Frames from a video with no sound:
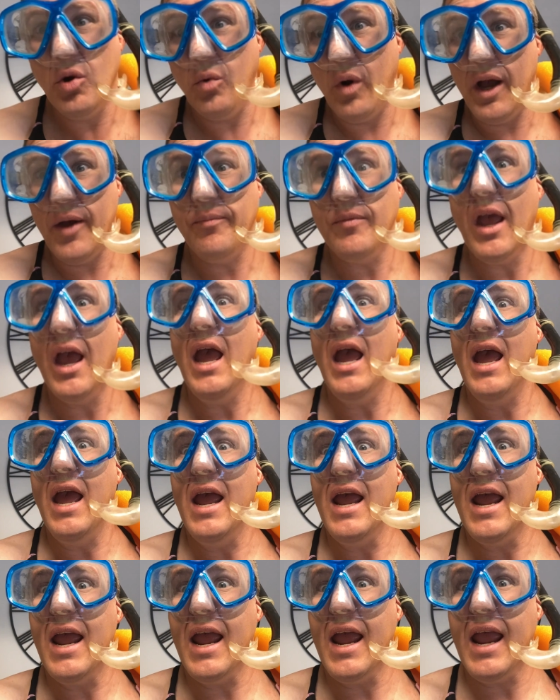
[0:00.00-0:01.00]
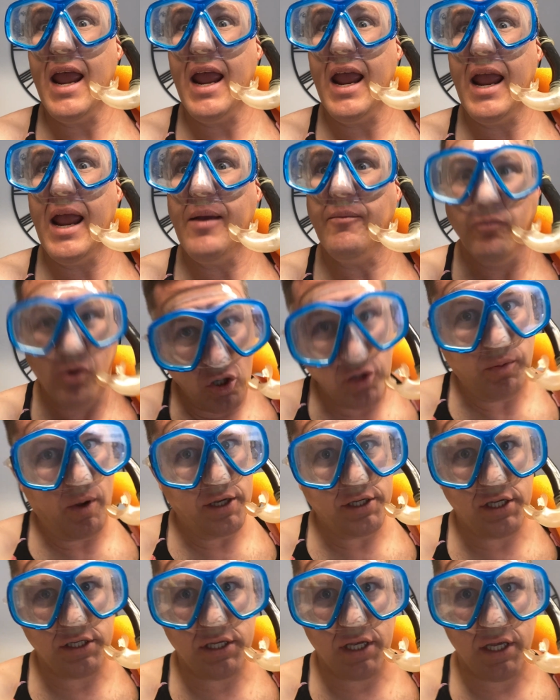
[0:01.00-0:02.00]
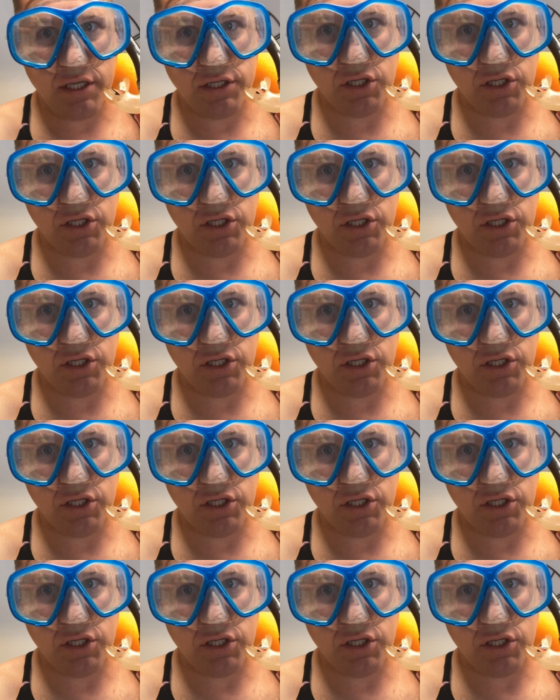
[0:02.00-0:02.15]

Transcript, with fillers: know what? Most places it